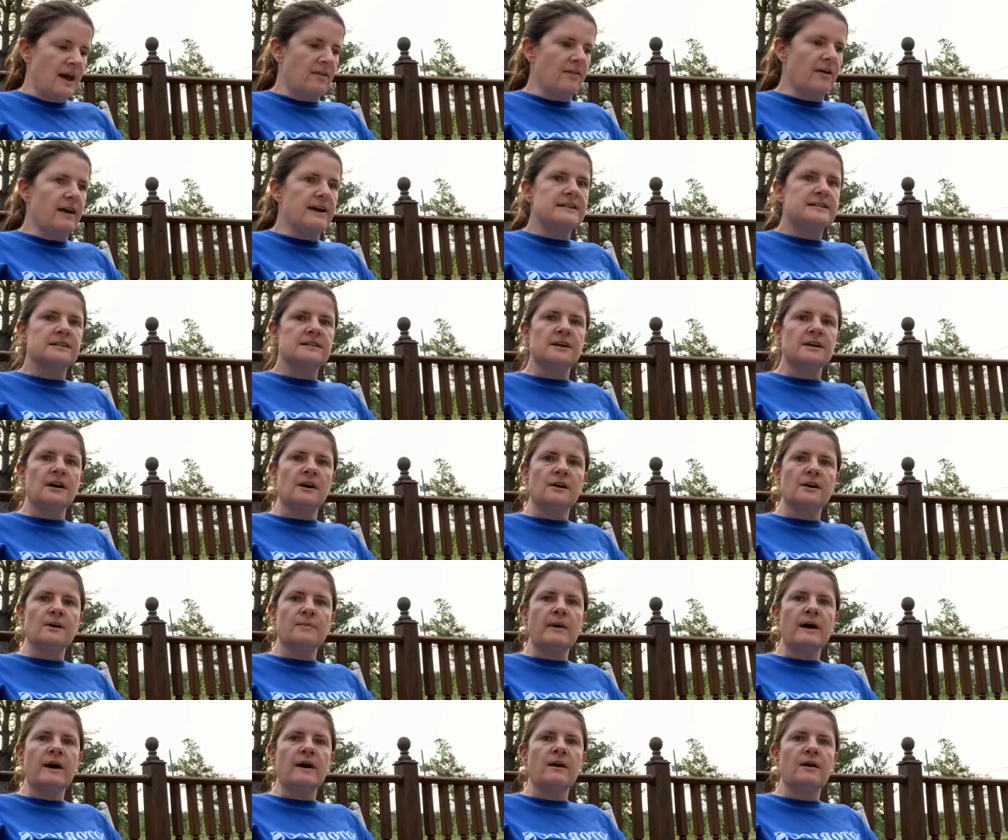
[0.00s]
I like to talk
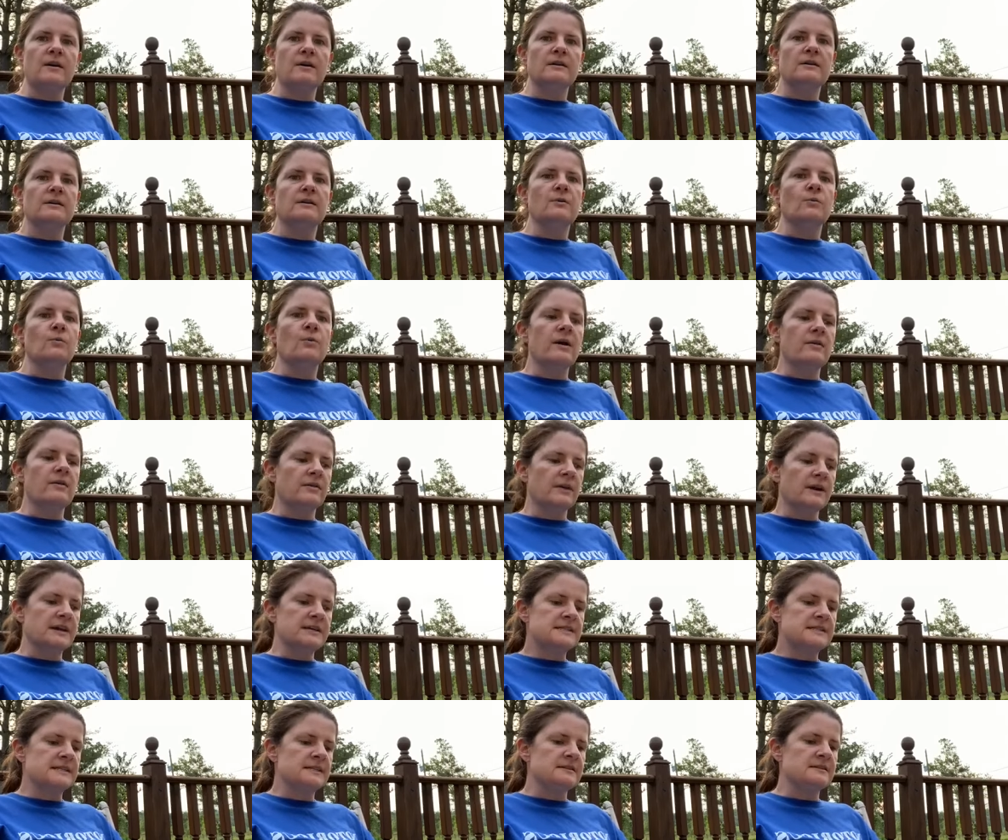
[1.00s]
about what
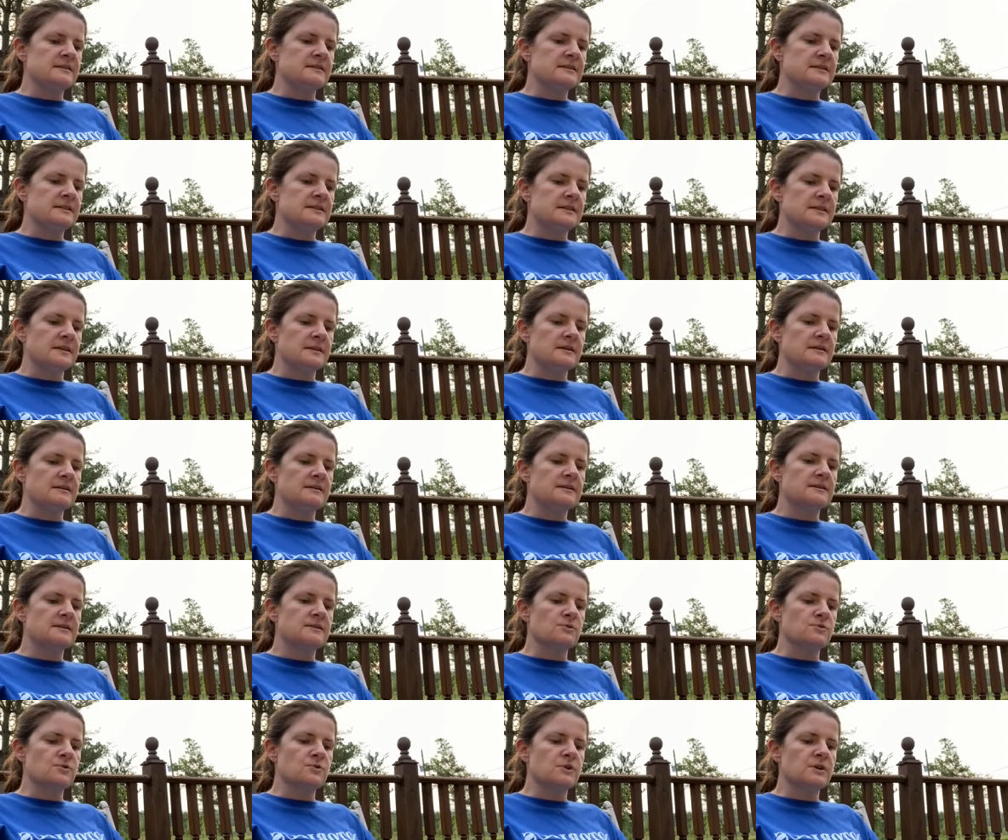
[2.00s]
lessons the
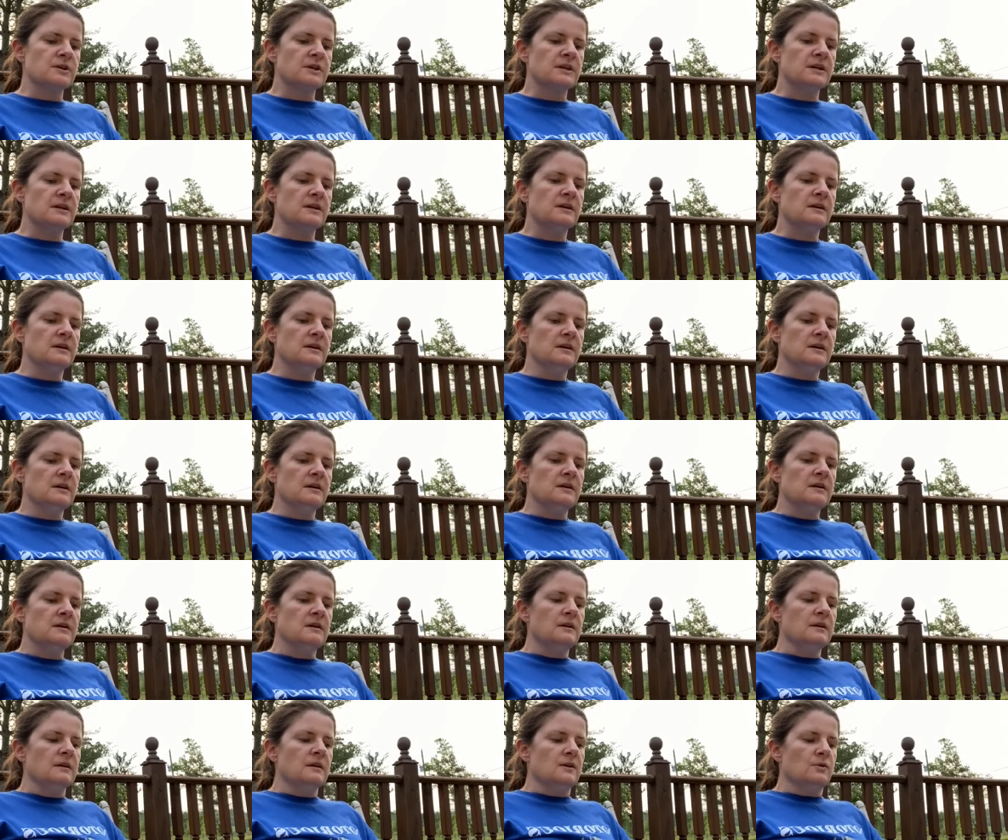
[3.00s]
story
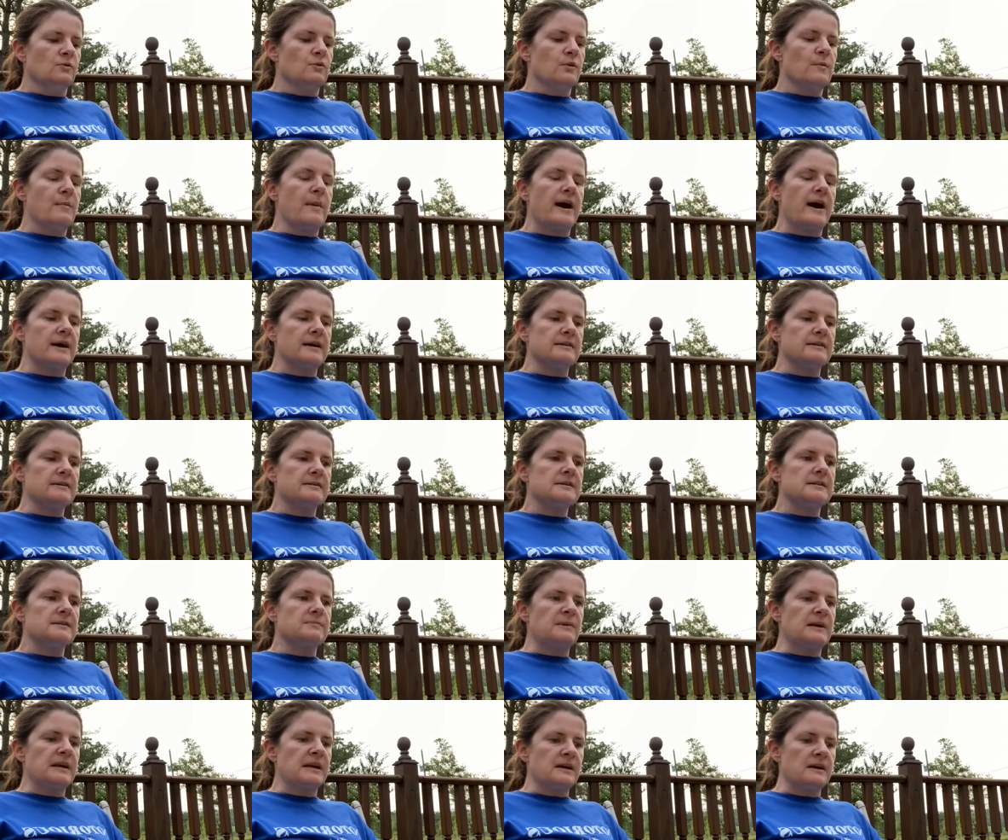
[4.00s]

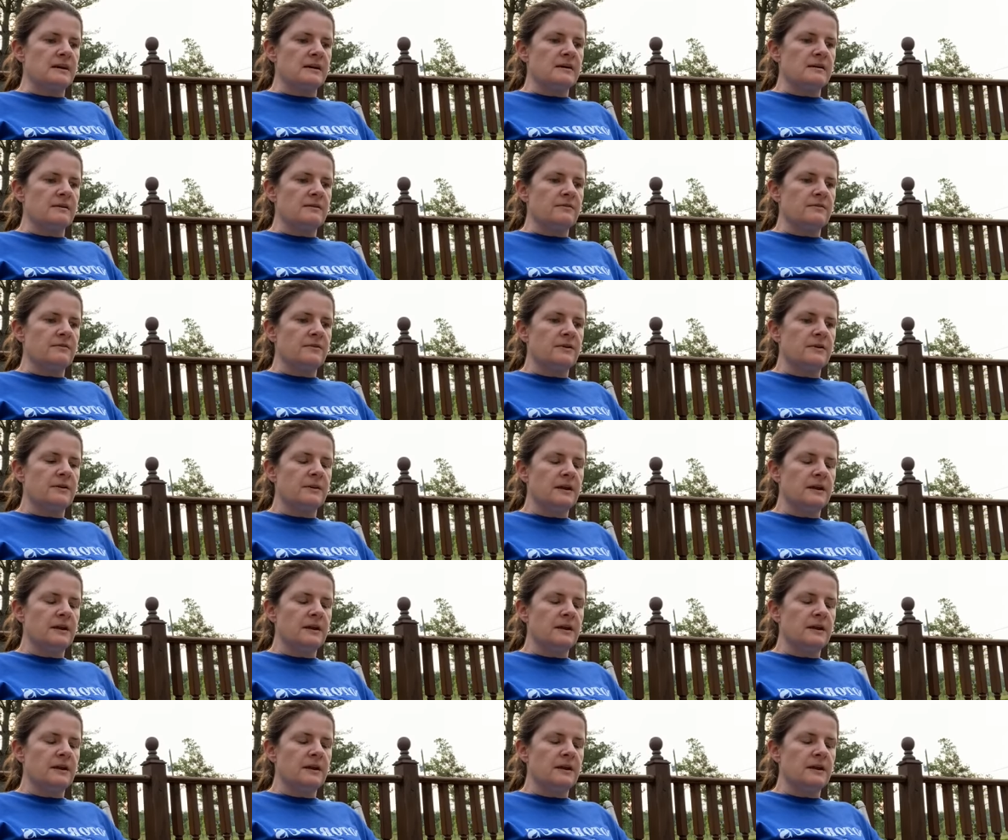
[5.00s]
reminds me of.